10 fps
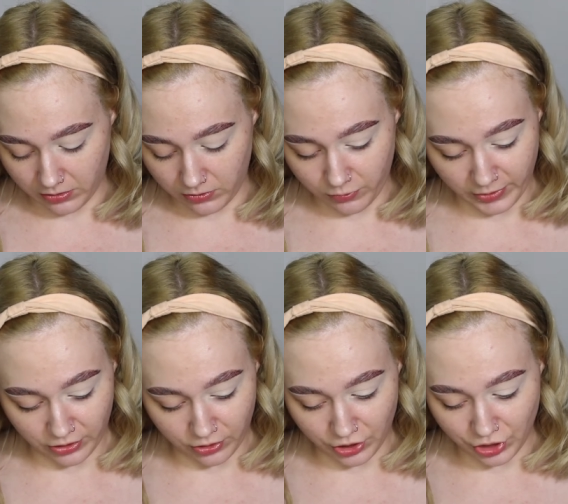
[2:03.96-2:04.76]
Oh my
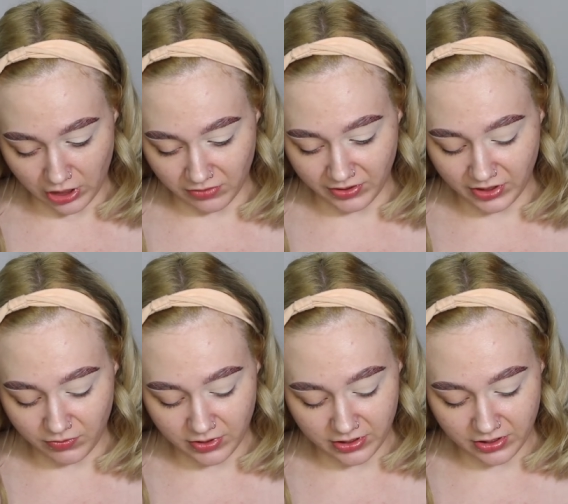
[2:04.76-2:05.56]
gosh. I really
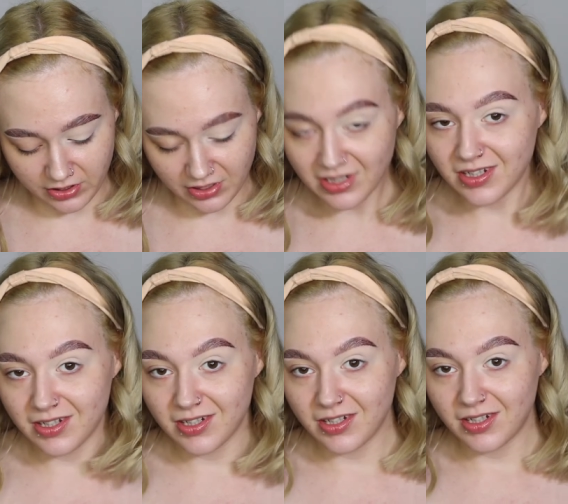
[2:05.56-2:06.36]
want to,
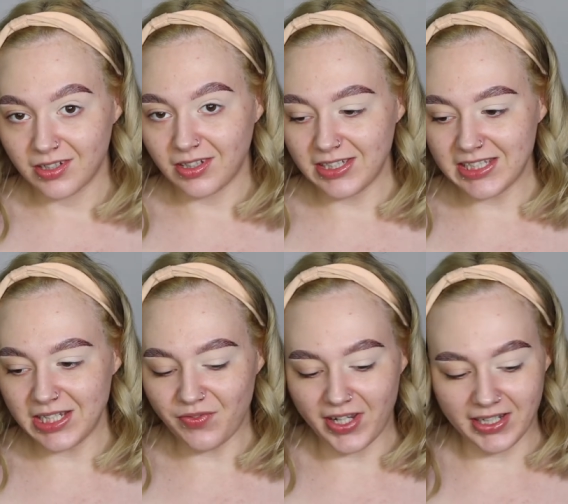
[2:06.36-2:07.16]
let's see
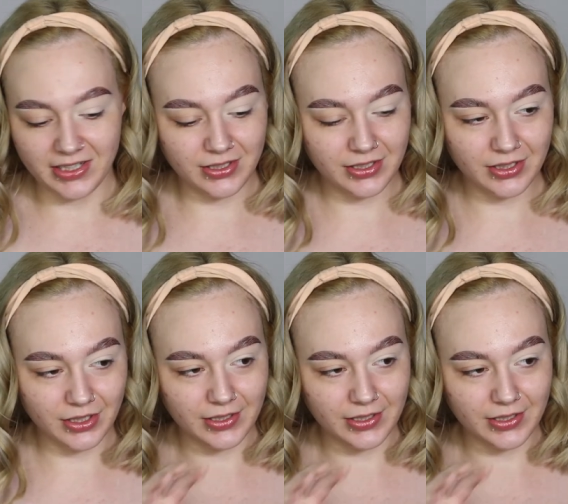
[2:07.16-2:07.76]
if I can